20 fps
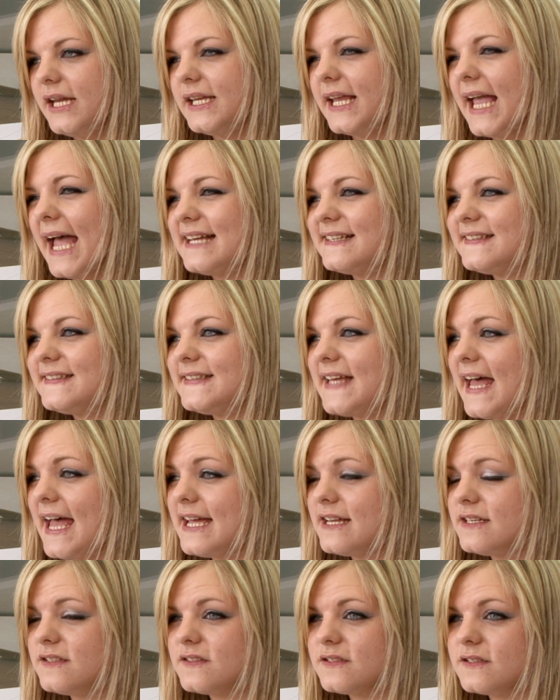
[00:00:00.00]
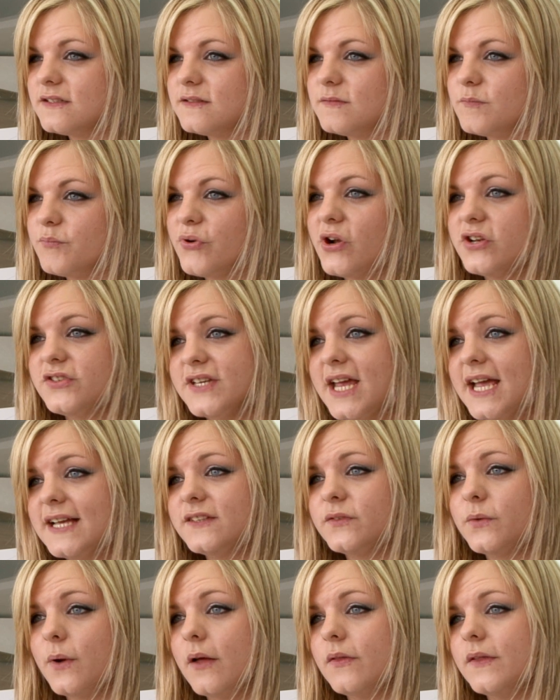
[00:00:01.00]
You get set
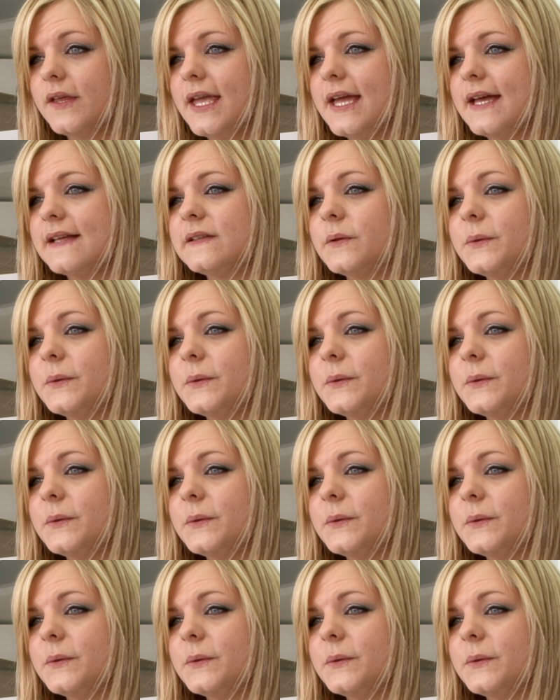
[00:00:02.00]
projects throughout the year,